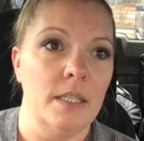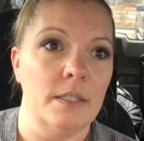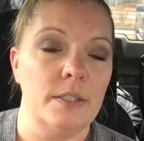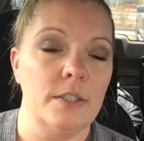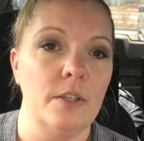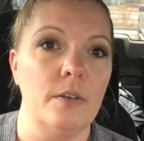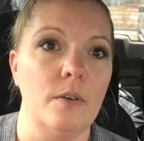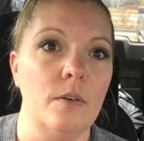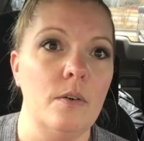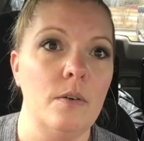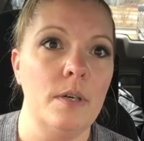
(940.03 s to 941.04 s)

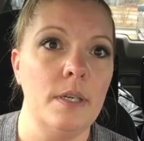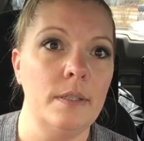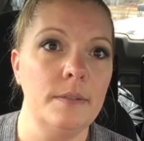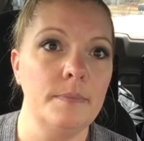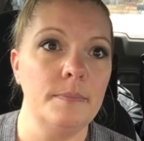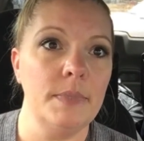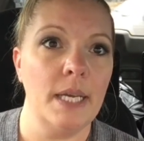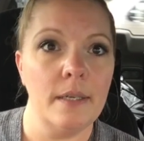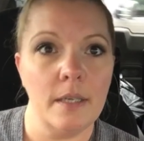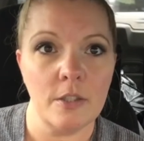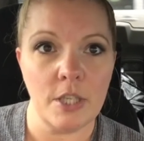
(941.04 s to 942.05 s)
So,
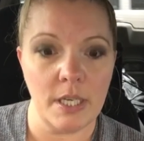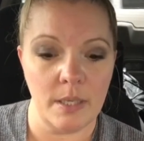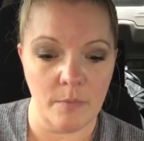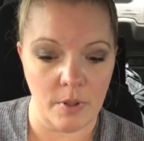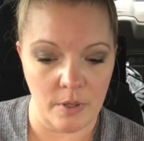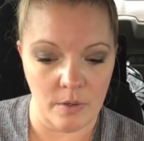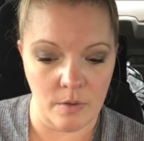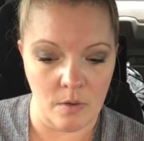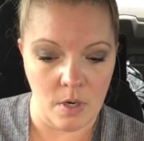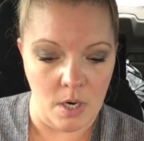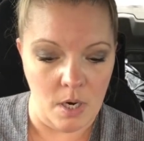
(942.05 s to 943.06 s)
yeah, I'll check in with
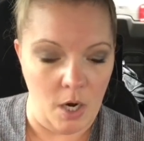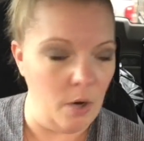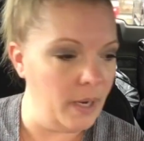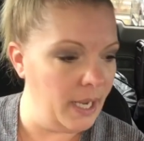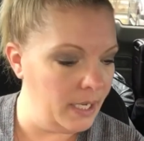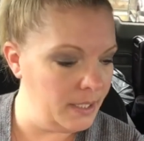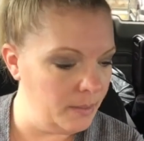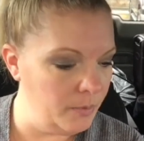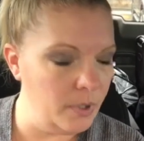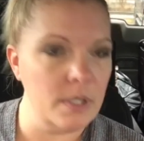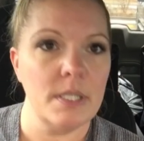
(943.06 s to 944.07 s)
you. Oh, I had Tim
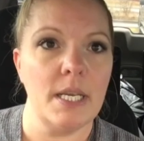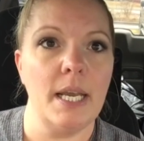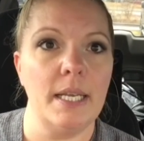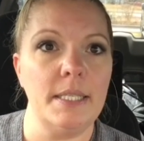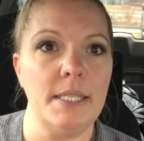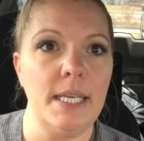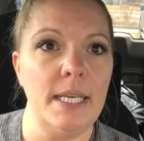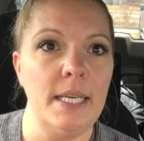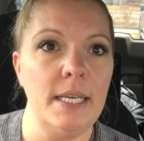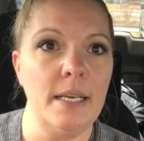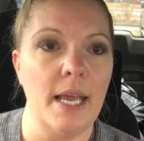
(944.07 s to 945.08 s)
Hortons, I had
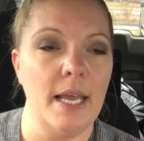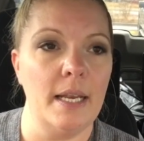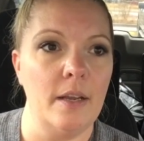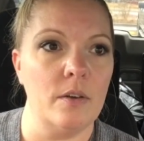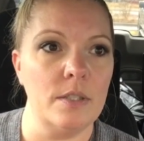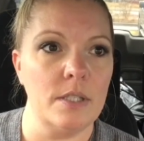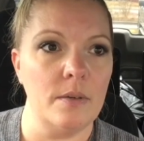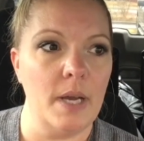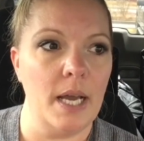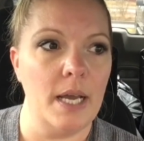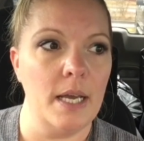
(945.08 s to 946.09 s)
tea, and I also
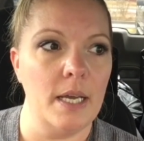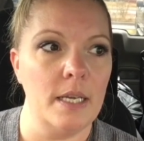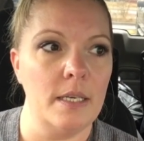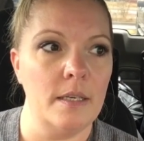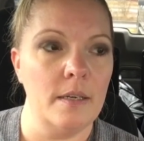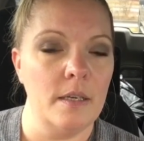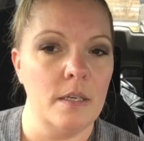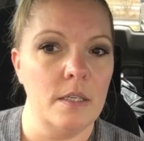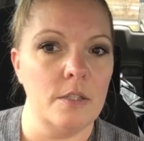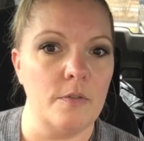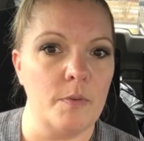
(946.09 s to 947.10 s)
had,
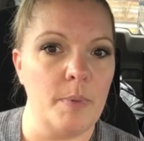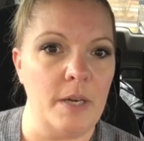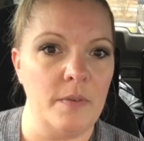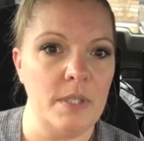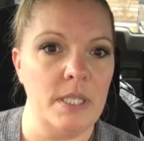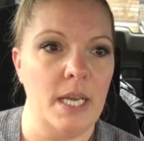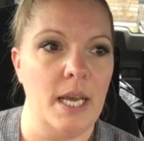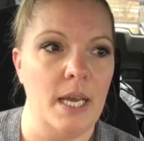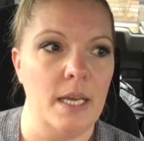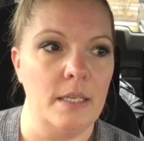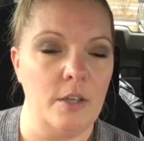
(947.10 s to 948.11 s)
so for breakfast I
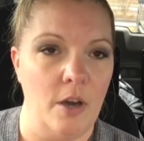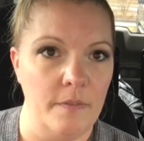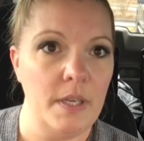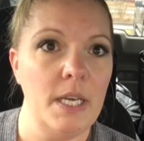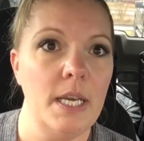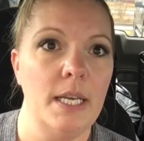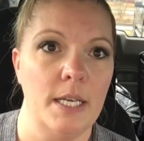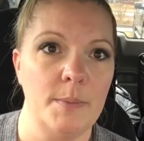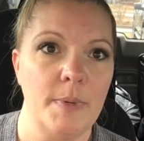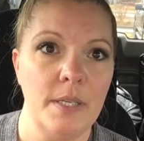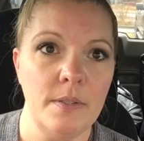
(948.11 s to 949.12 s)
had coffee and
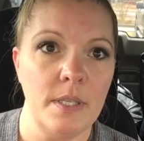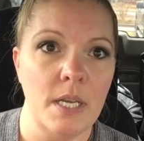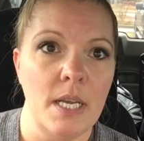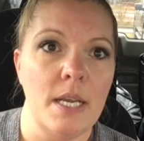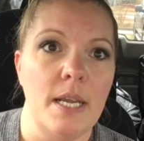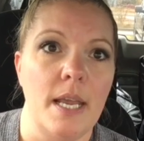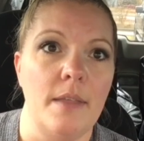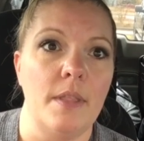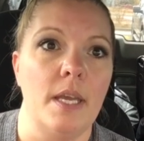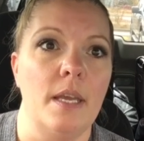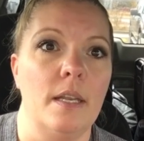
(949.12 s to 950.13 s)
hash browns. And
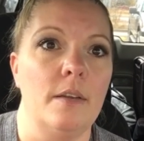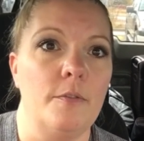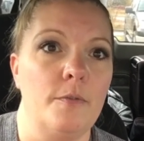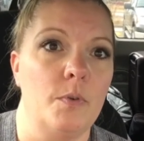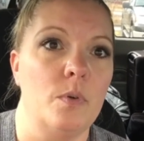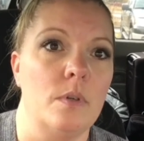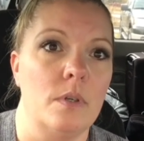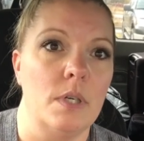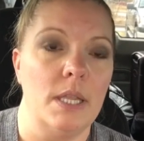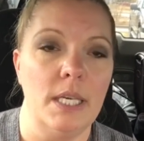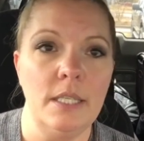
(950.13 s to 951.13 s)
then
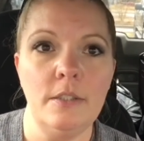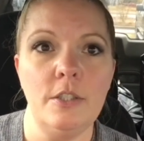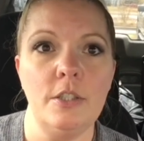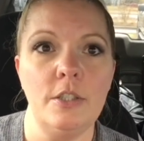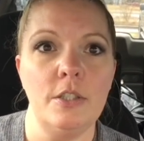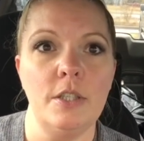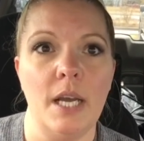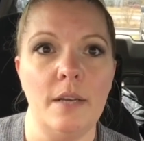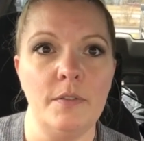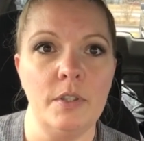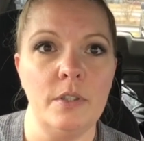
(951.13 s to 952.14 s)
for lunch
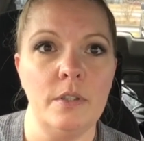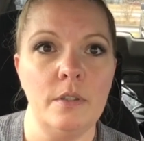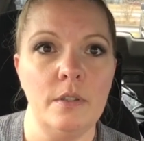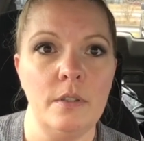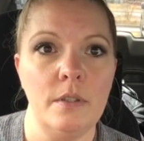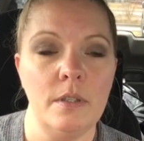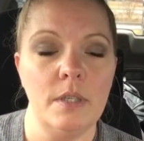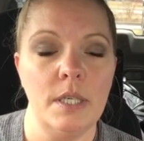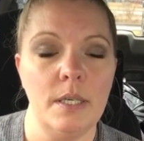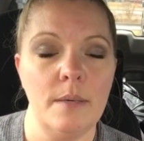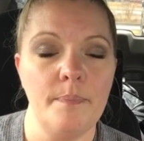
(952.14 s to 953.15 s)
after,
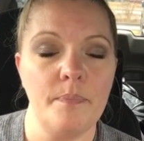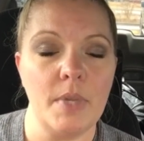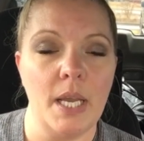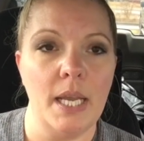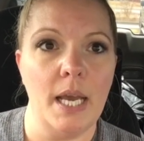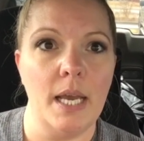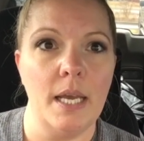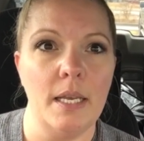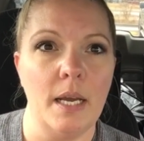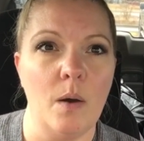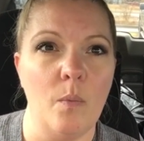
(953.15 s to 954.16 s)
um, I
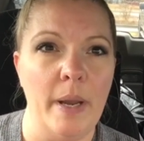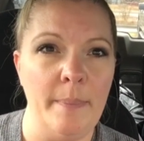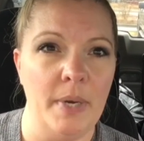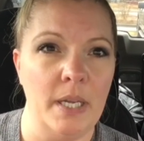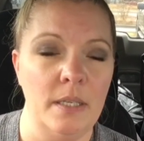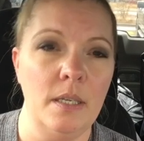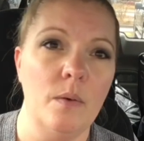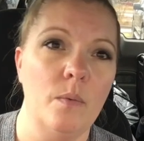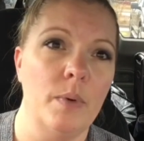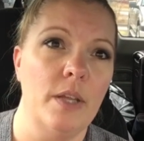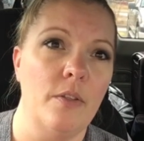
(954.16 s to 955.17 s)
had a white bun
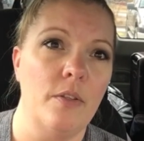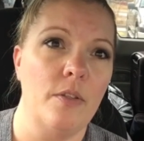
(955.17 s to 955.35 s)
with